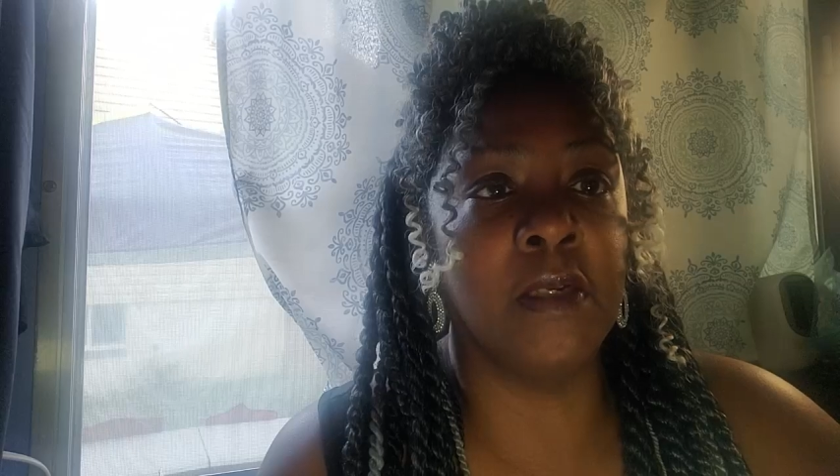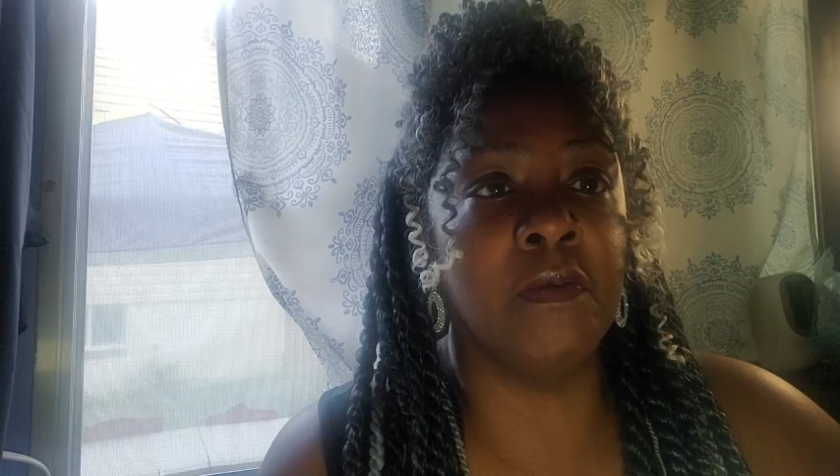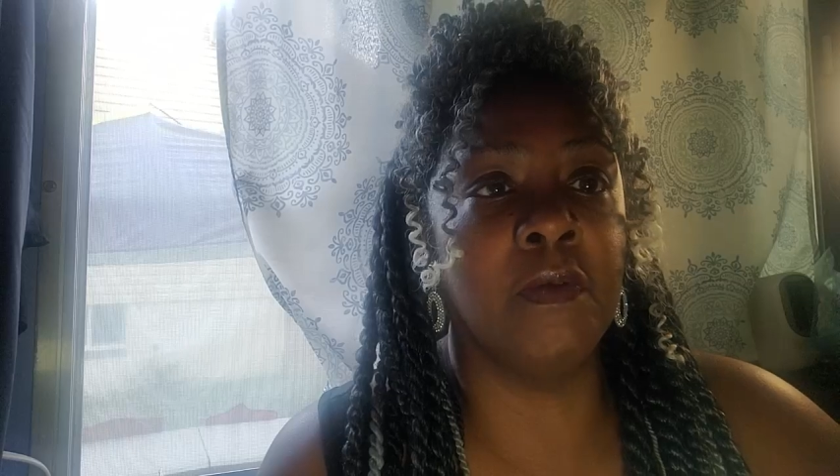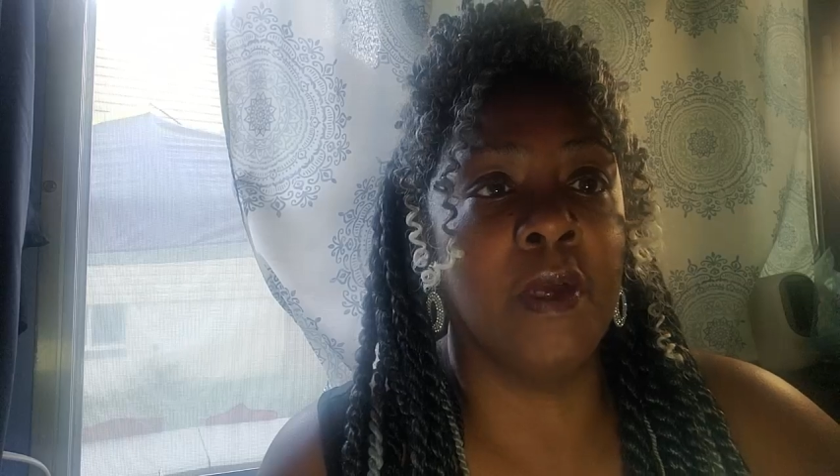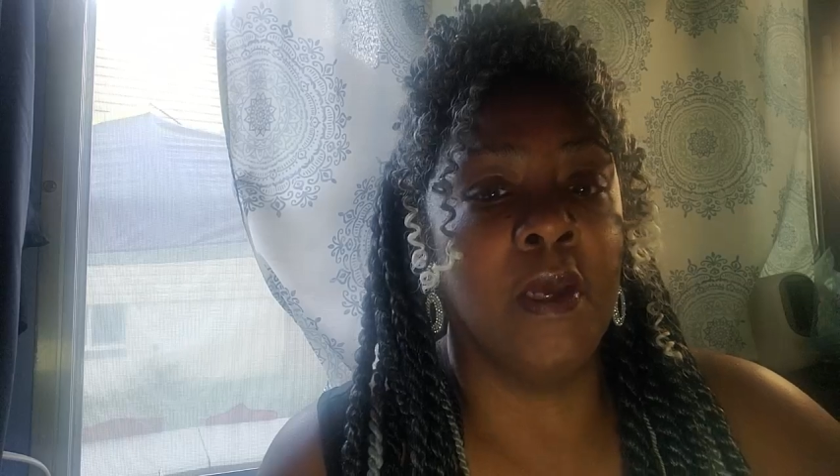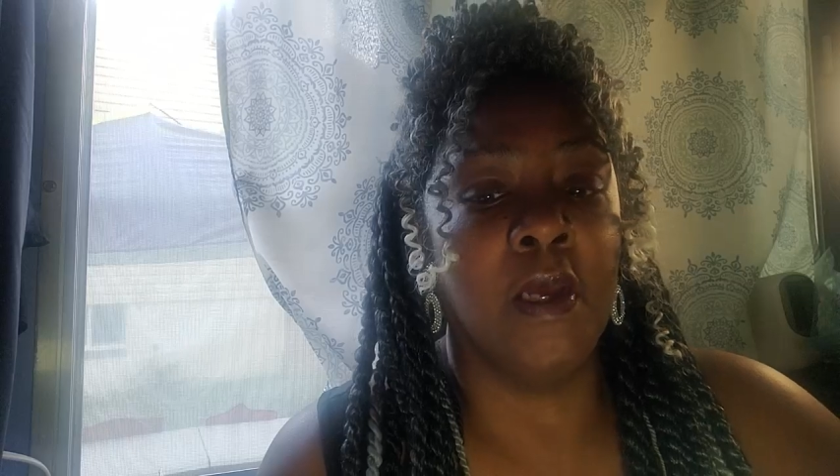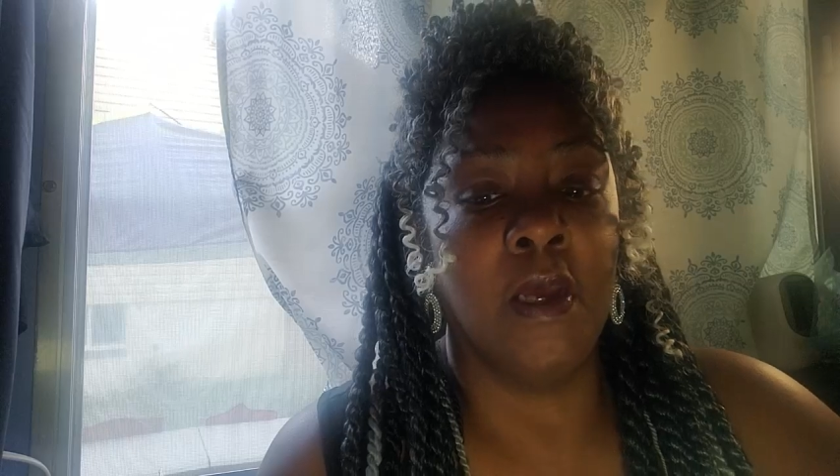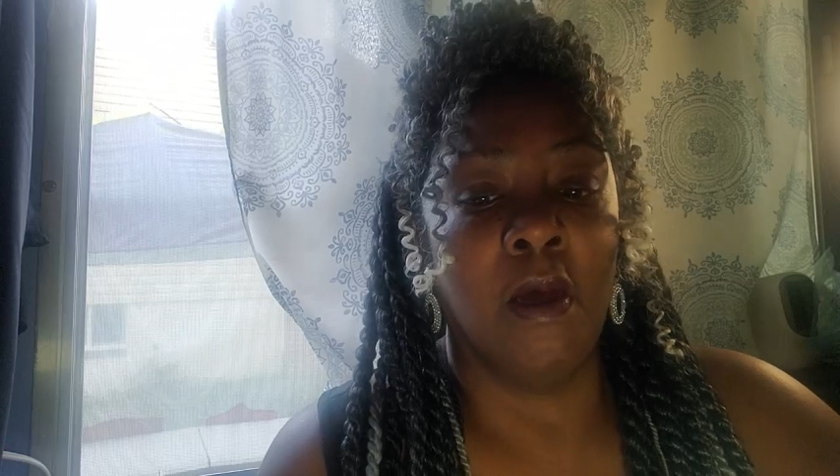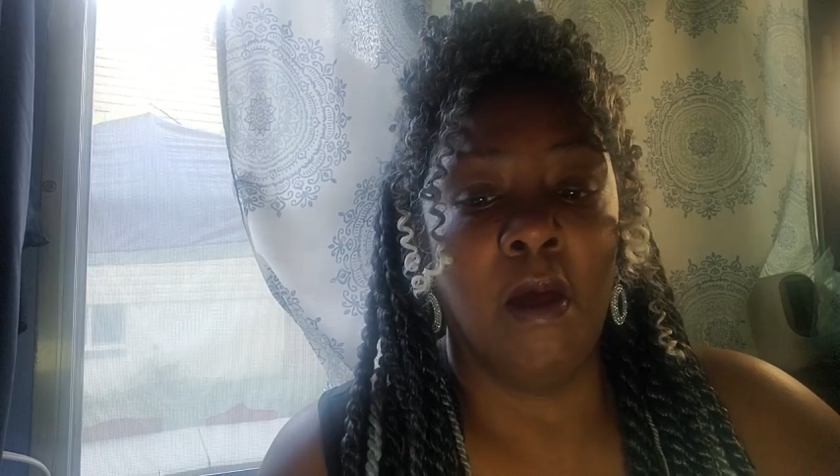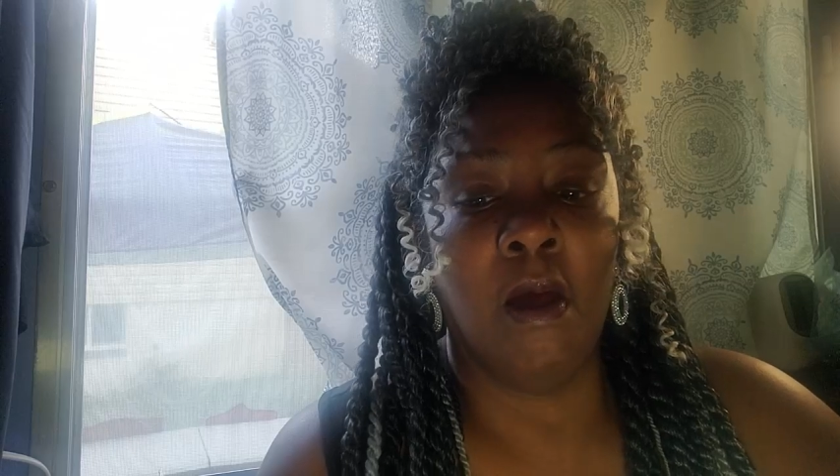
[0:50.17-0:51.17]
And
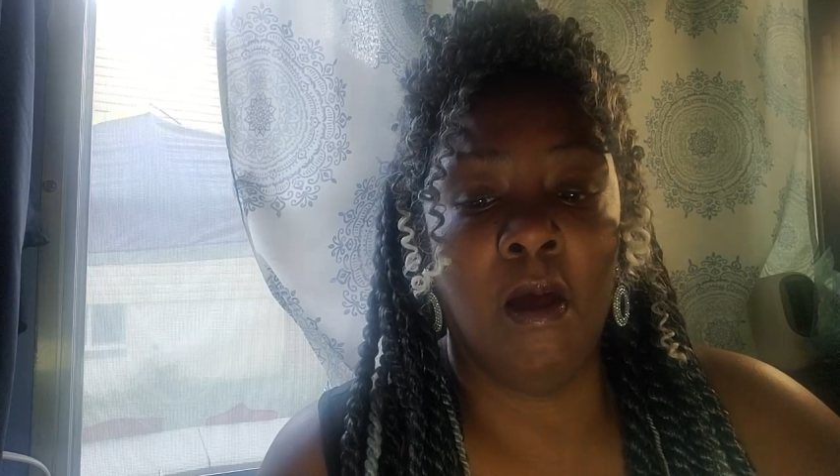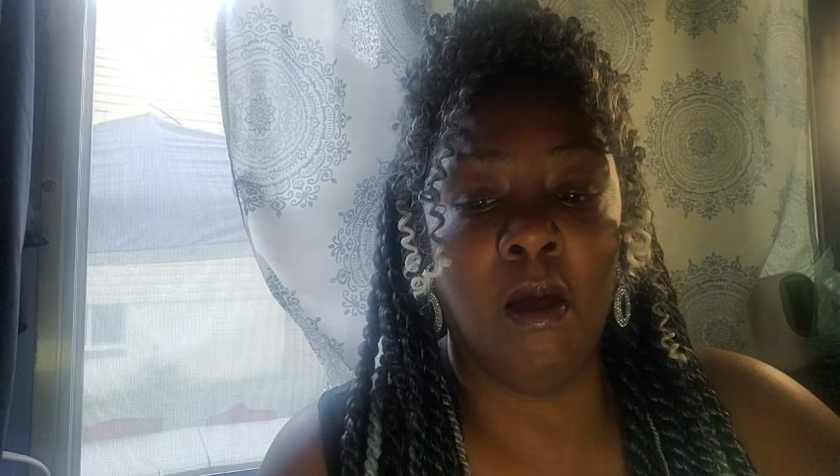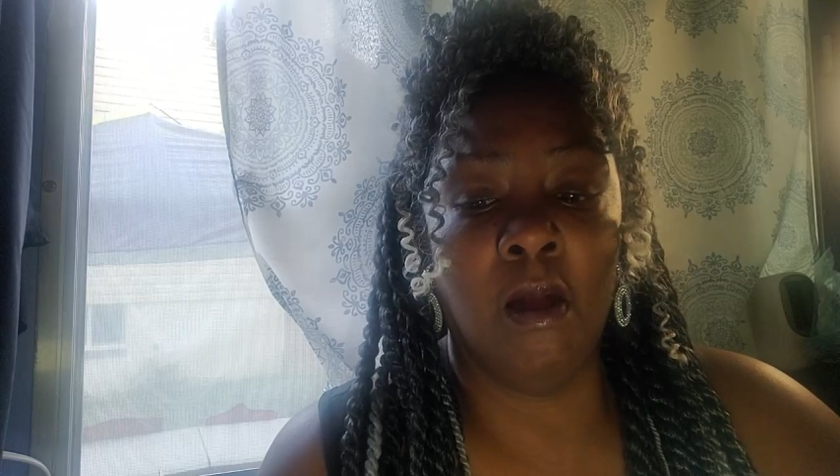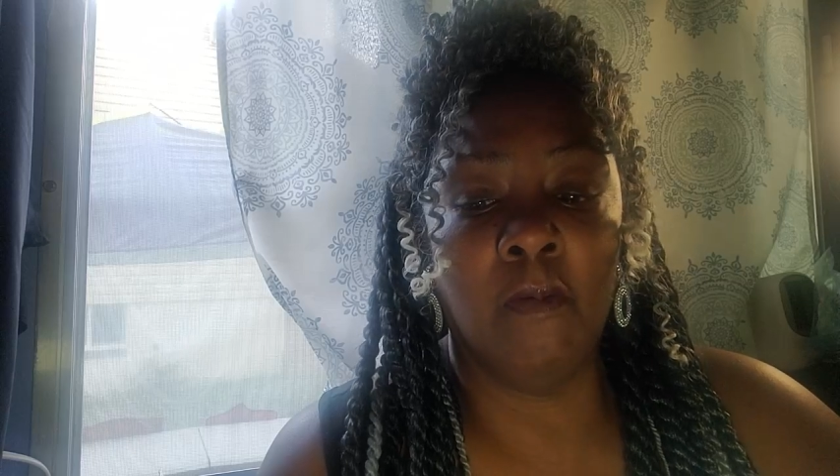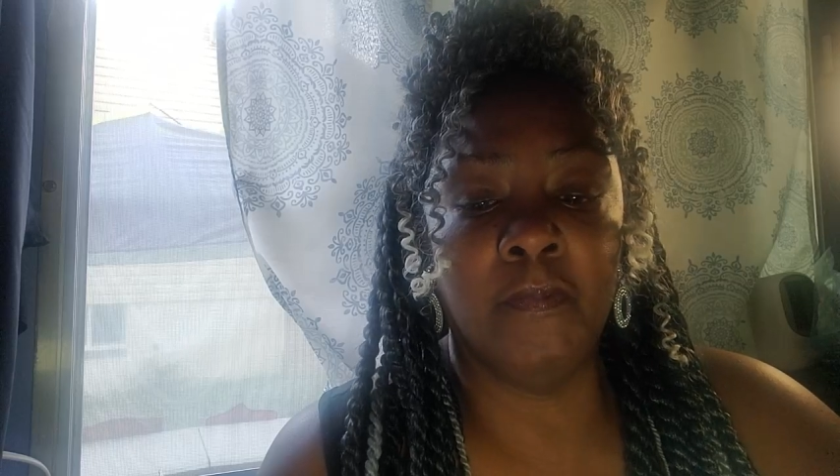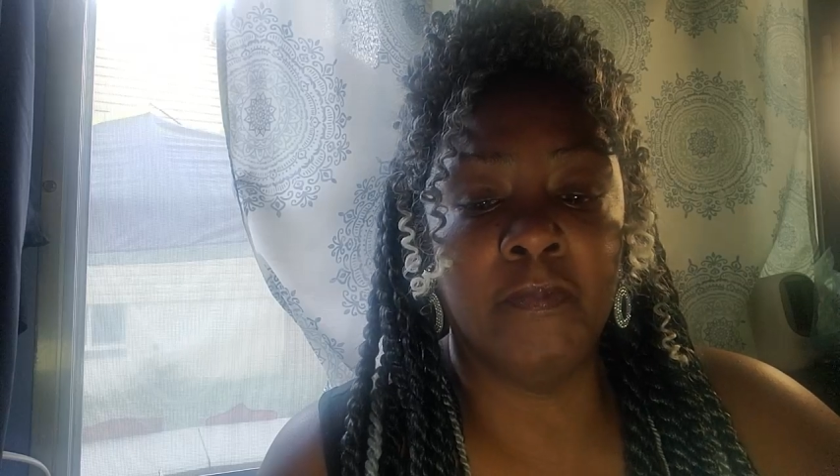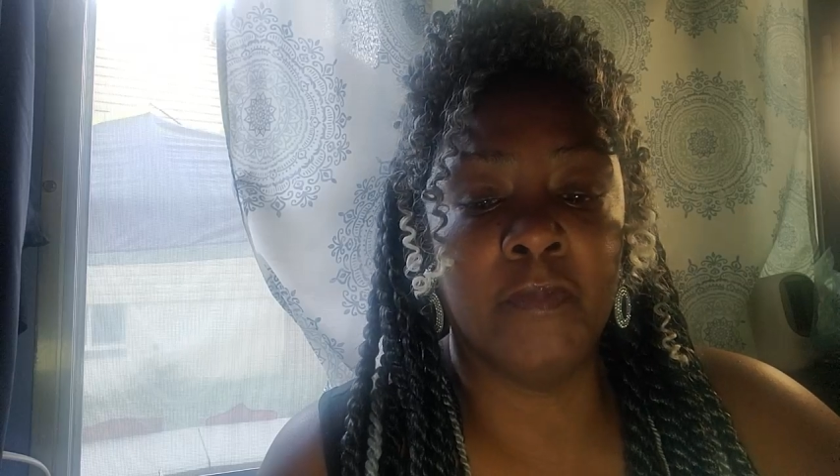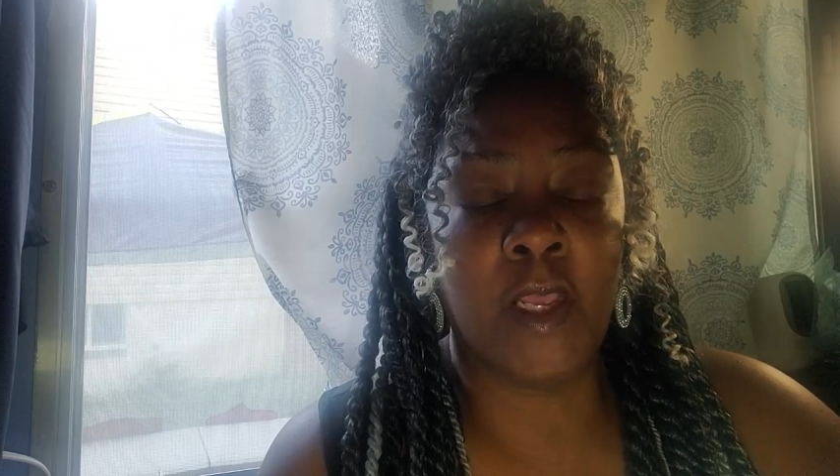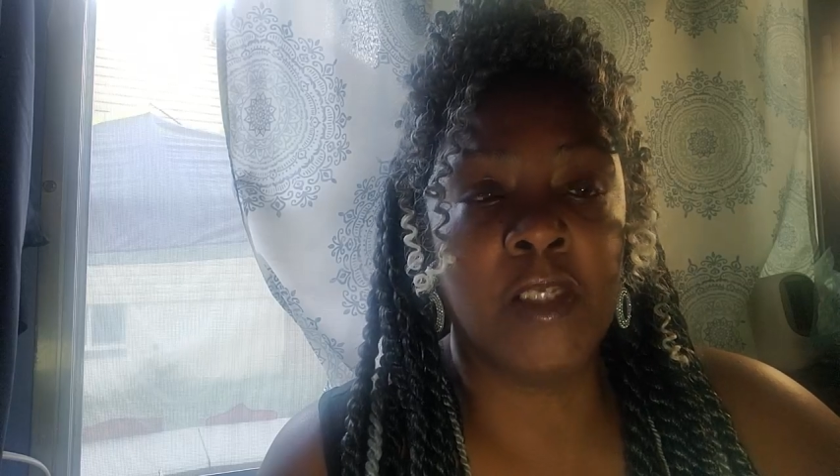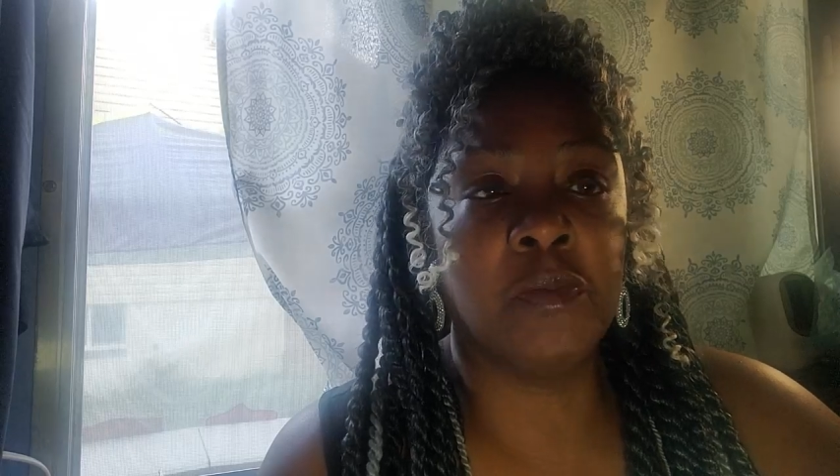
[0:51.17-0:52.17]

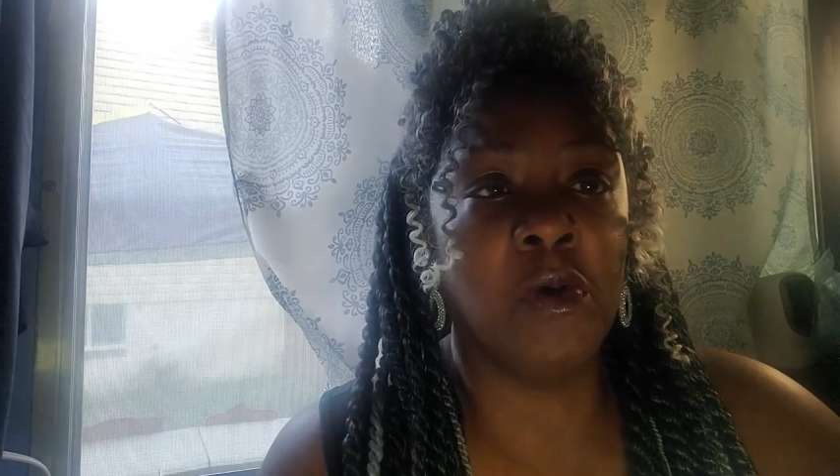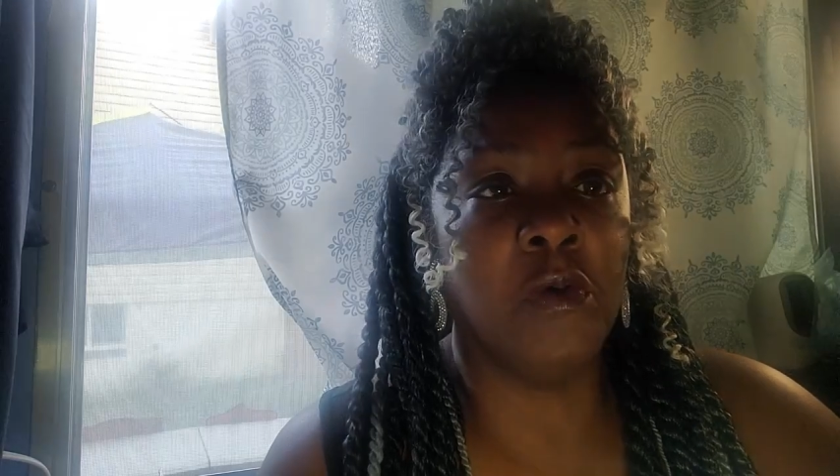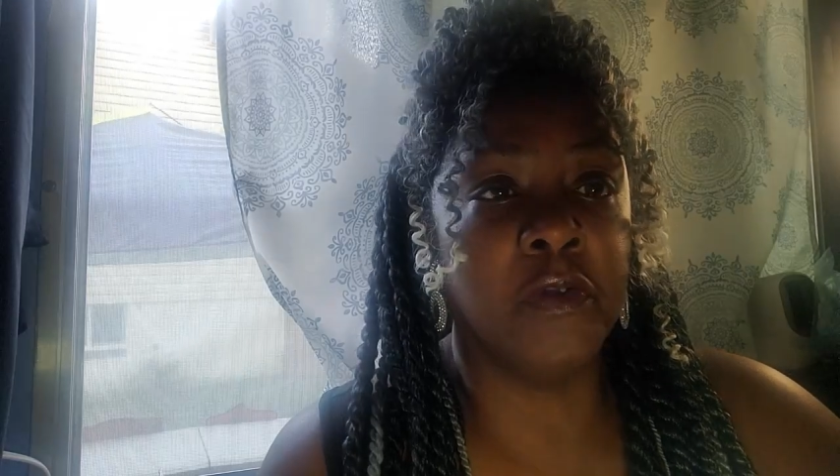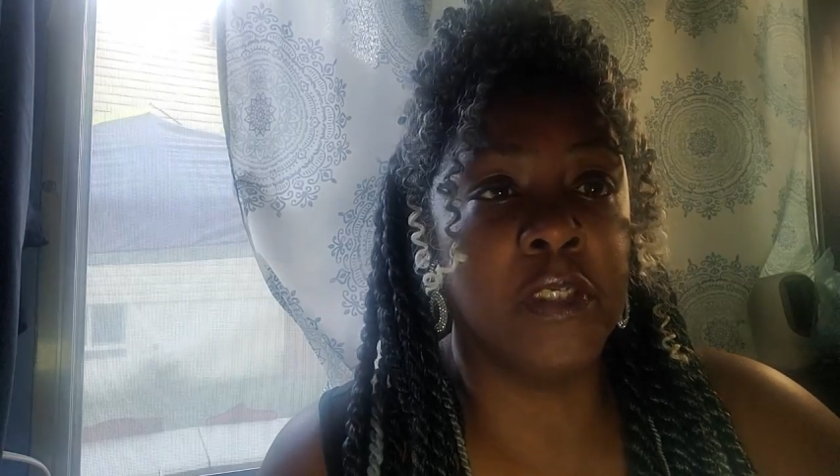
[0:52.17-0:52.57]
I spoke